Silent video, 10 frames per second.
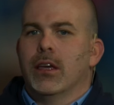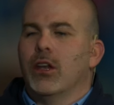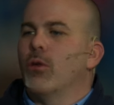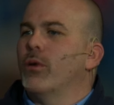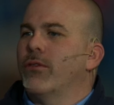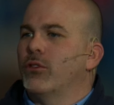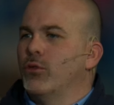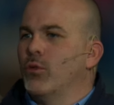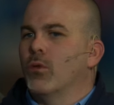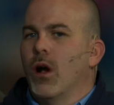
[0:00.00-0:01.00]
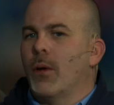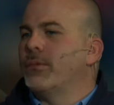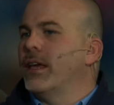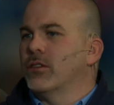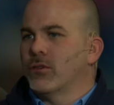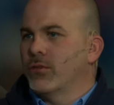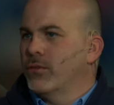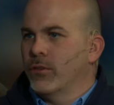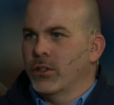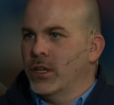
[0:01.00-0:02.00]
You know, we have to do updates,
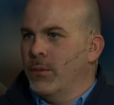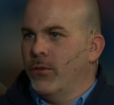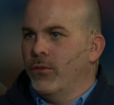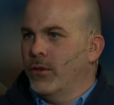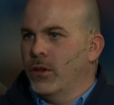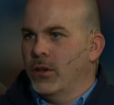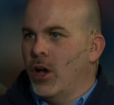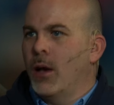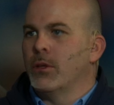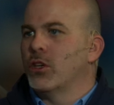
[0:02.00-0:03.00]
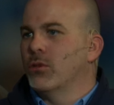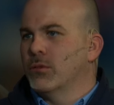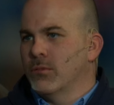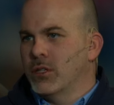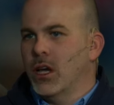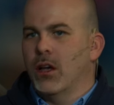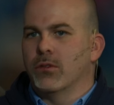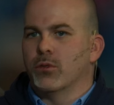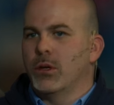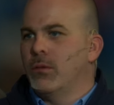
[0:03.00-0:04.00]
for example, for the OmniCubes
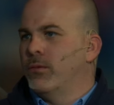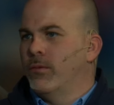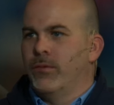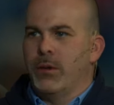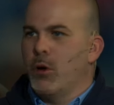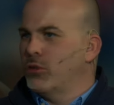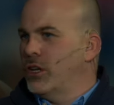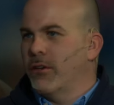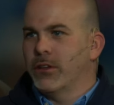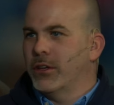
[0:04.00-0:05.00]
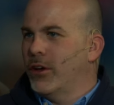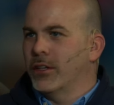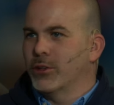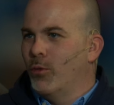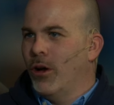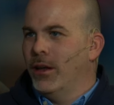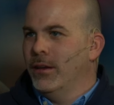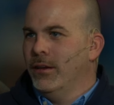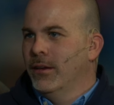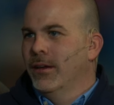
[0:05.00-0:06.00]
themselves. We vMotion everything onto one,